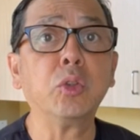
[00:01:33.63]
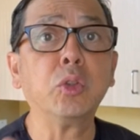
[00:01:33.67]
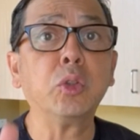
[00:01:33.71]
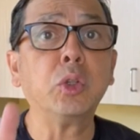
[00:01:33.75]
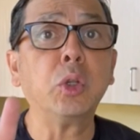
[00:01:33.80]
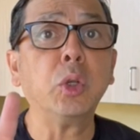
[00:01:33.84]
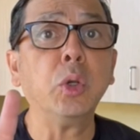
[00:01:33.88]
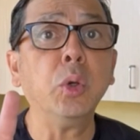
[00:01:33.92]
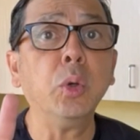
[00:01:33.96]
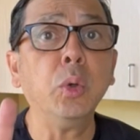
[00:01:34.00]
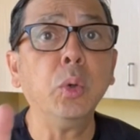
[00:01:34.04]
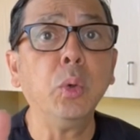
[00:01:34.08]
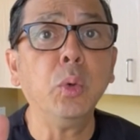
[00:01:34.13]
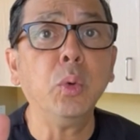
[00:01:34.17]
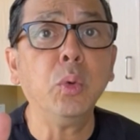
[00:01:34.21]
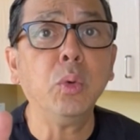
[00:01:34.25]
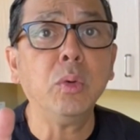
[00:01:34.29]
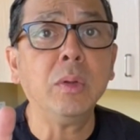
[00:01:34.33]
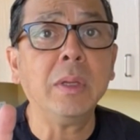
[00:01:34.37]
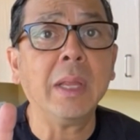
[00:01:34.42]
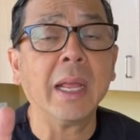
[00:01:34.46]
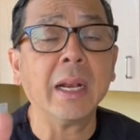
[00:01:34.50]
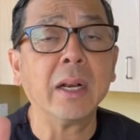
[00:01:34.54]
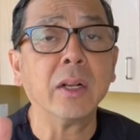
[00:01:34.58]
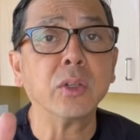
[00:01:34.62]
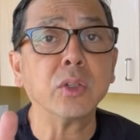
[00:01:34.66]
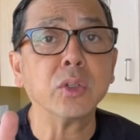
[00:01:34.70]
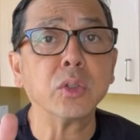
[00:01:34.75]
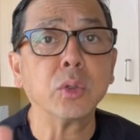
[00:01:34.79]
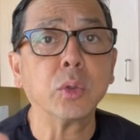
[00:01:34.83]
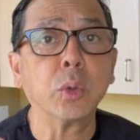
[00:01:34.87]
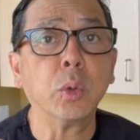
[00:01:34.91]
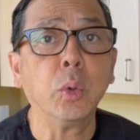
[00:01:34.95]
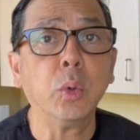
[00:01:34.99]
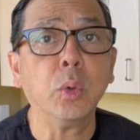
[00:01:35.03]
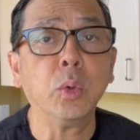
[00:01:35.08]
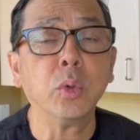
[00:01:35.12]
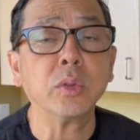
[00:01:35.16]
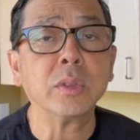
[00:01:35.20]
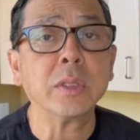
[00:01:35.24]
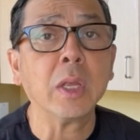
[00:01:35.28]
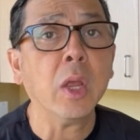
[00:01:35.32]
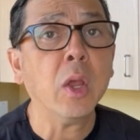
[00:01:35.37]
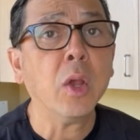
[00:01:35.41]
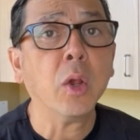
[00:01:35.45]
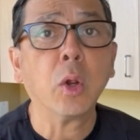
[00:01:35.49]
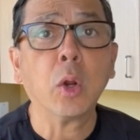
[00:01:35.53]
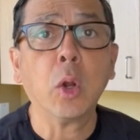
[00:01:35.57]
two dental schools
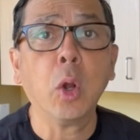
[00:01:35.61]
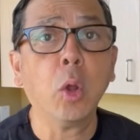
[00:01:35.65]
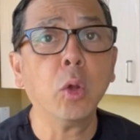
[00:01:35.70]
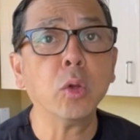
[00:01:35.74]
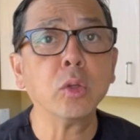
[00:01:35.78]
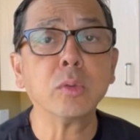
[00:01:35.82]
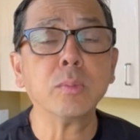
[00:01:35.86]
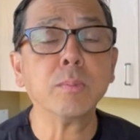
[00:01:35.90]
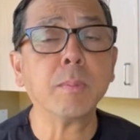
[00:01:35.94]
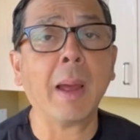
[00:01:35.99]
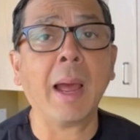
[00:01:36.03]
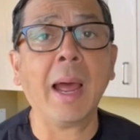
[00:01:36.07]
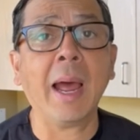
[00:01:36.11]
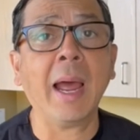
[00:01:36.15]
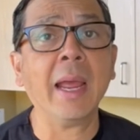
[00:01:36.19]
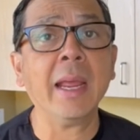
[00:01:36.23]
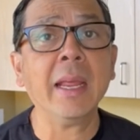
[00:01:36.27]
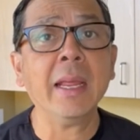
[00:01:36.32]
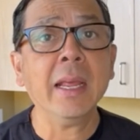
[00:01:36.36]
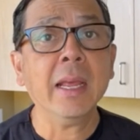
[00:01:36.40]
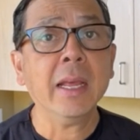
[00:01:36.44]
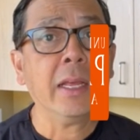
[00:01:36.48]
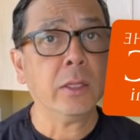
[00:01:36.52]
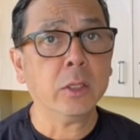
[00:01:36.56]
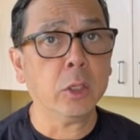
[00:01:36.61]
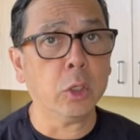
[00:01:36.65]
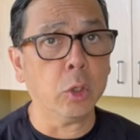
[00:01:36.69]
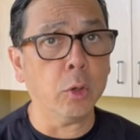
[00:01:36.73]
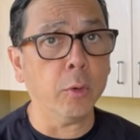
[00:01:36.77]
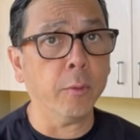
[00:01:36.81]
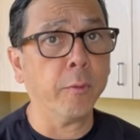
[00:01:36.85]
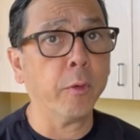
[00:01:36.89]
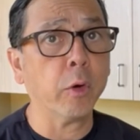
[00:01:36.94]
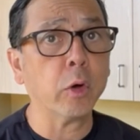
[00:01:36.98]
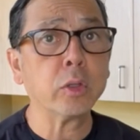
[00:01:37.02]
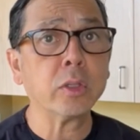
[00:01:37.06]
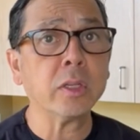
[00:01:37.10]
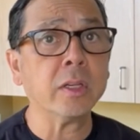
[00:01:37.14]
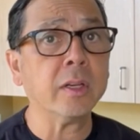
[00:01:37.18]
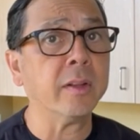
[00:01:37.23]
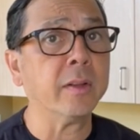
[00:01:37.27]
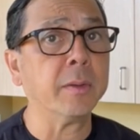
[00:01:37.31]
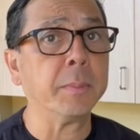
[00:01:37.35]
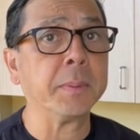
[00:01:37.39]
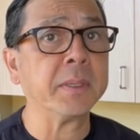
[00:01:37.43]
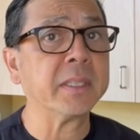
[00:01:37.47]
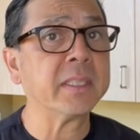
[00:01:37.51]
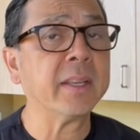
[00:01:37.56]
close by the University of
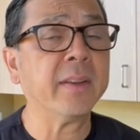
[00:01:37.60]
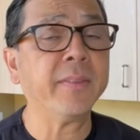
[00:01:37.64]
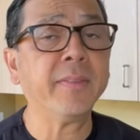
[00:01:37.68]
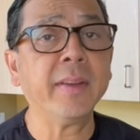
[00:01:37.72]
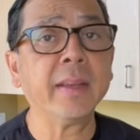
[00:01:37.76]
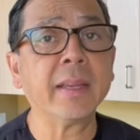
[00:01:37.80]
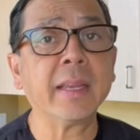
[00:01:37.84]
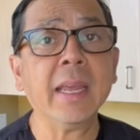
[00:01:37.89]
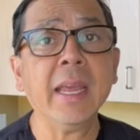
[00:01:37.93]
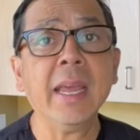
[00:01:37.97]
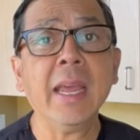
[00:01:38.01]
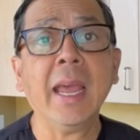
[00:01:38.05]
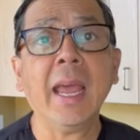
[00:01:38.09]
the Pacific